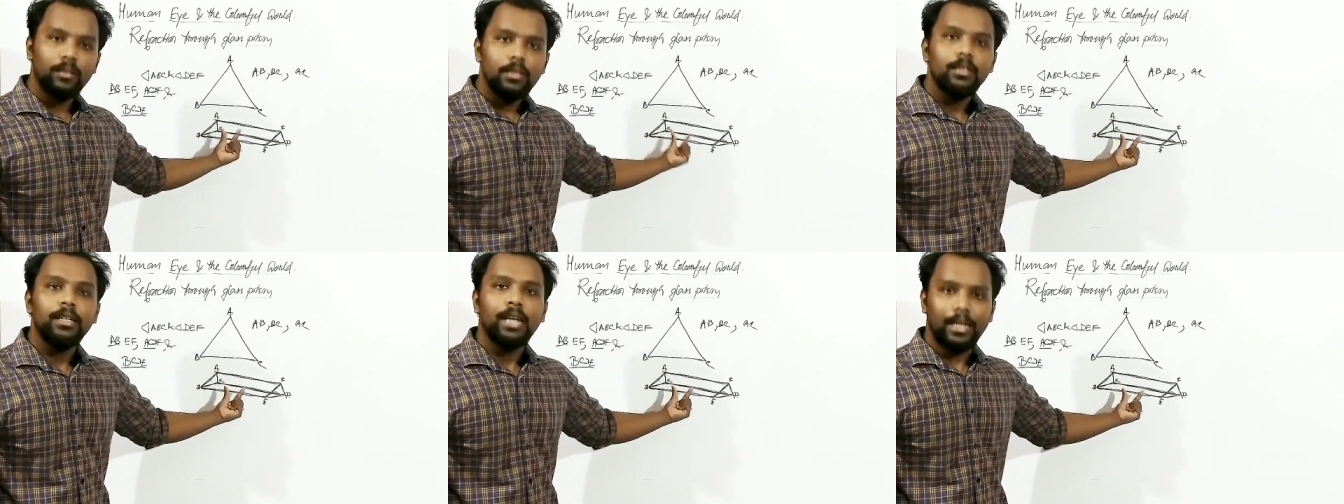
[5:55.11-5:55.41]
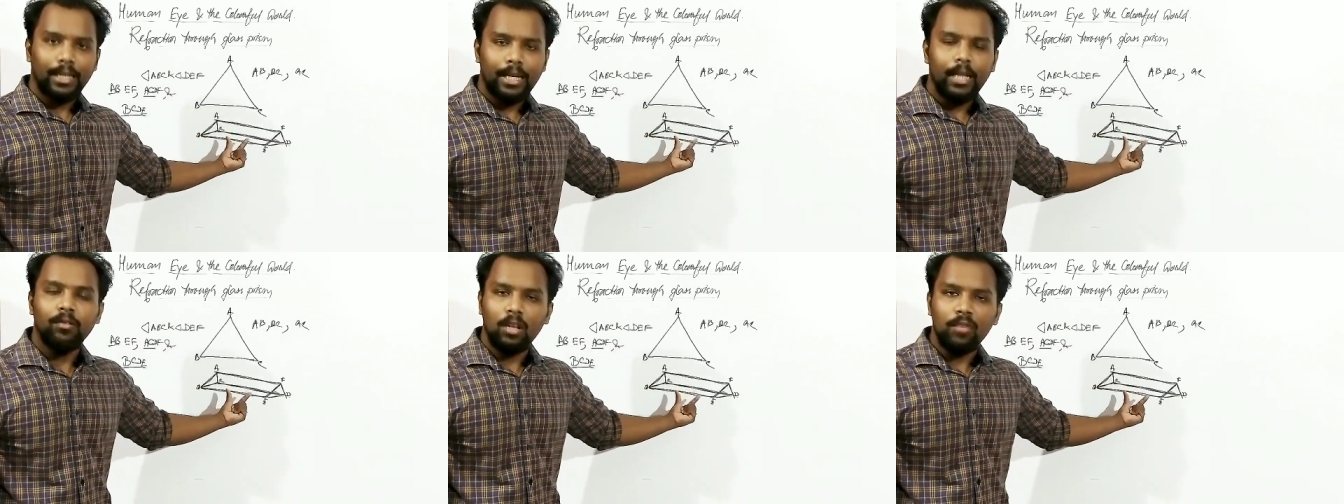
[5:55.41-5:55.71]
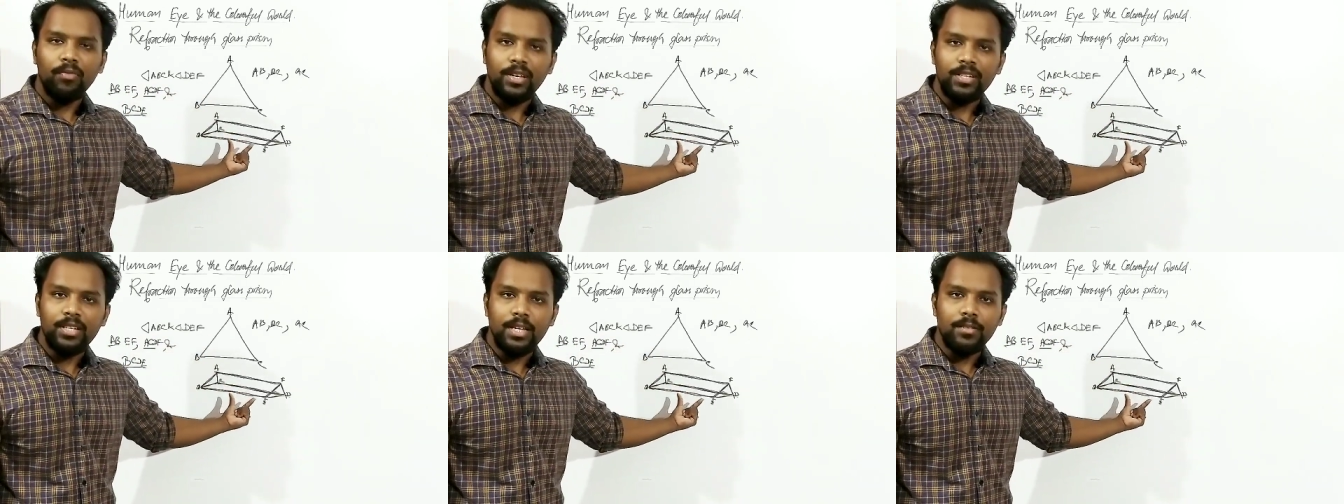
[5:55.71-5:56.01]
Rectangular
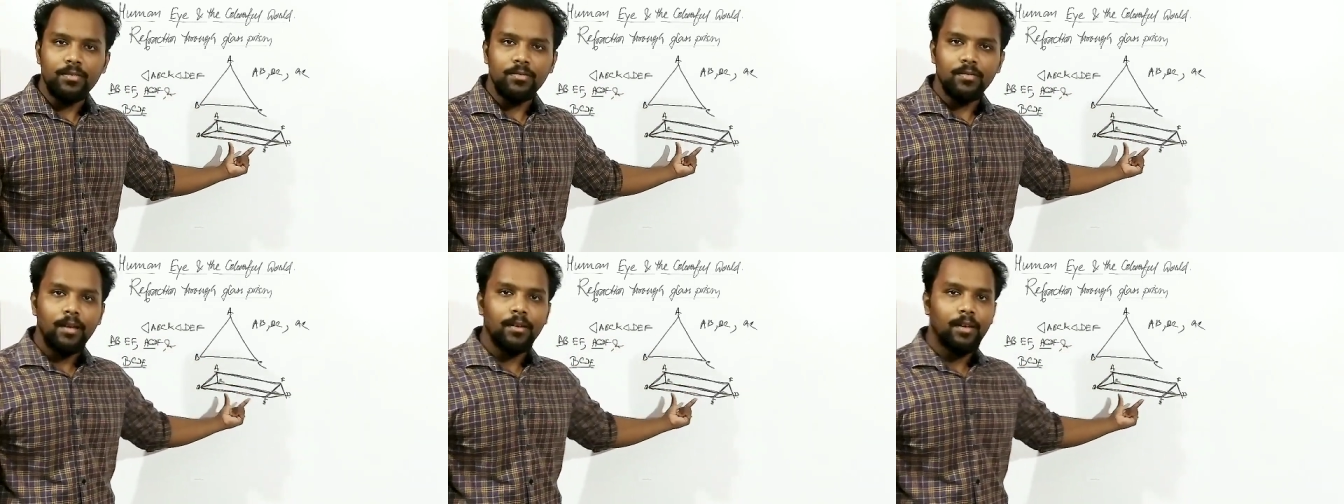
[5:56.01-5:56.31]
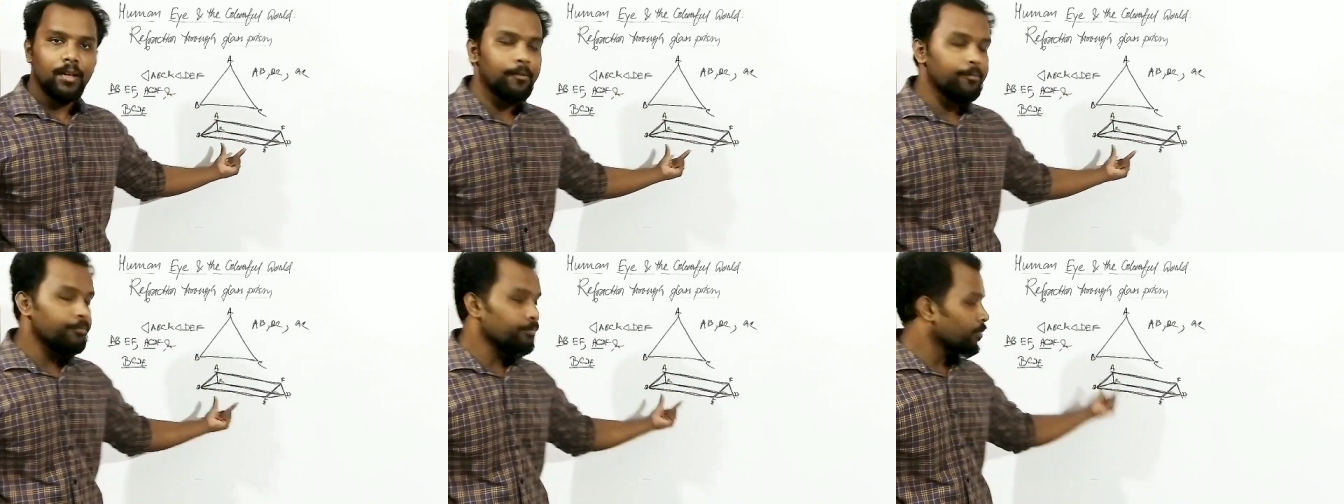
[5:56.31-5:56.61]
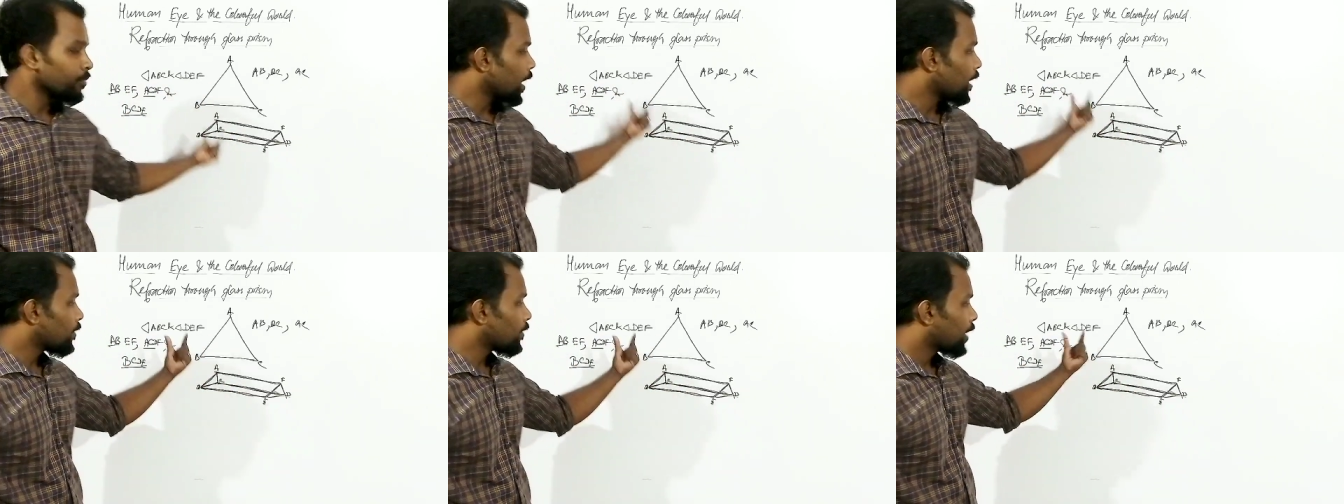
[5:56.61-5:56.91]
faces, right now,
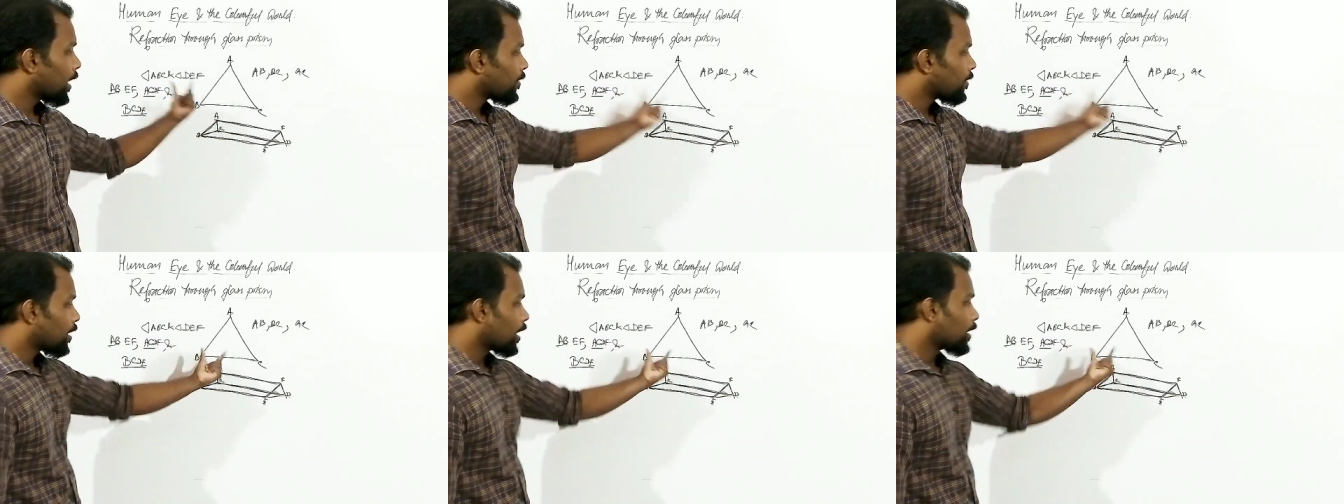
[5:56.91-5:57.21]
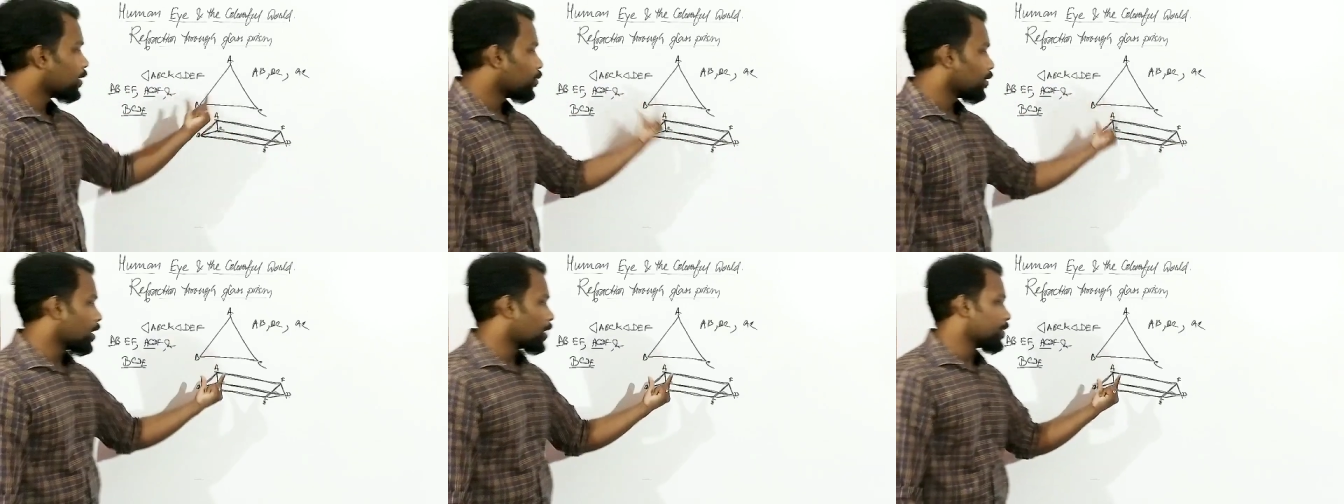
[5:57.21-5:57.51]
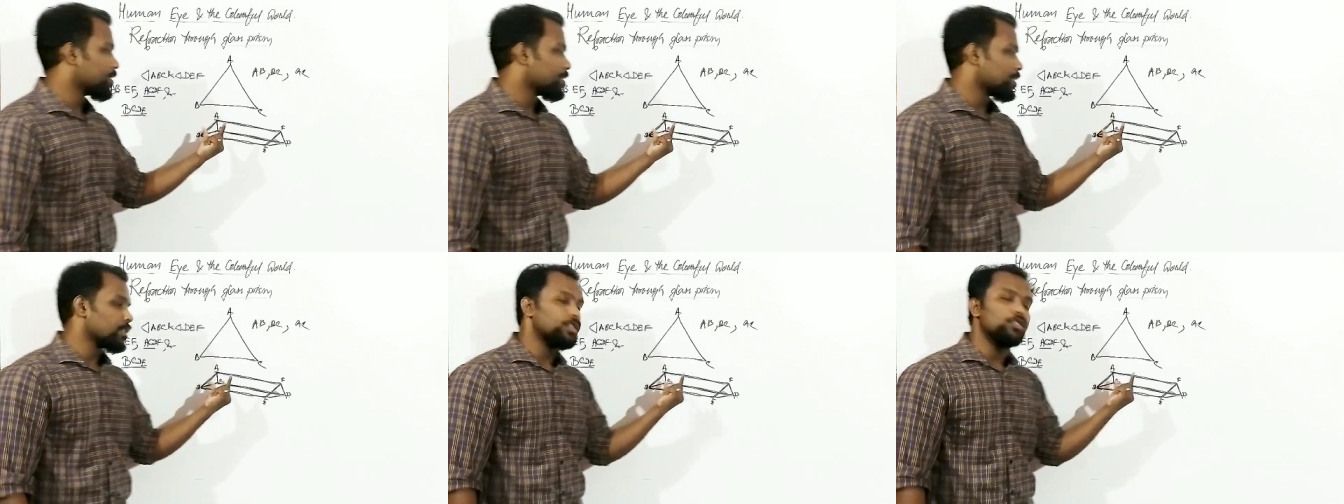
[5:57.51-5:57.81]
and that rectangular
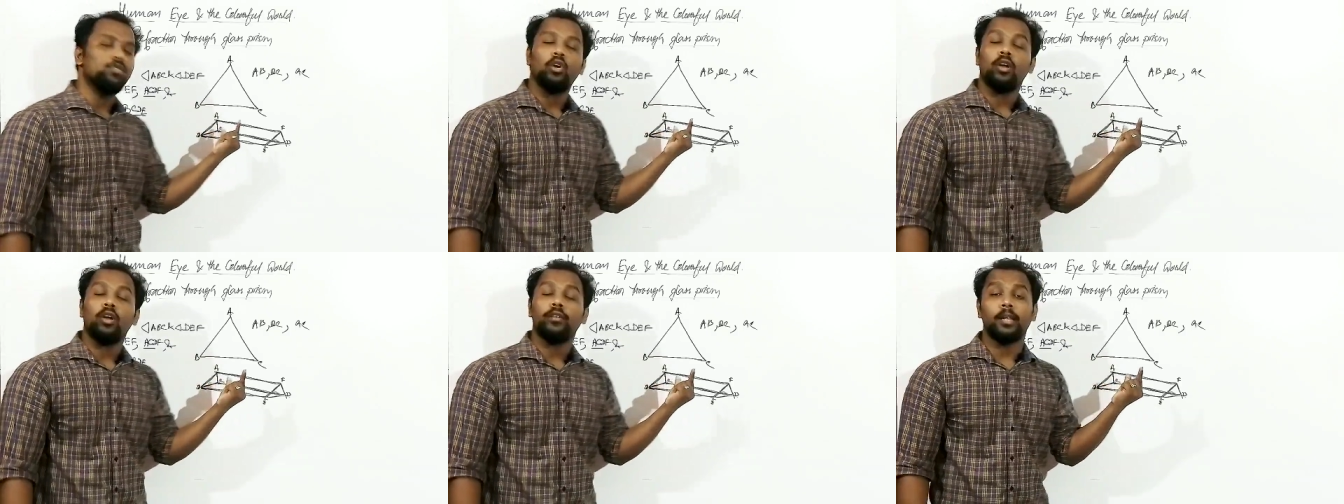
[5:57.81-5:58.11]
faces is not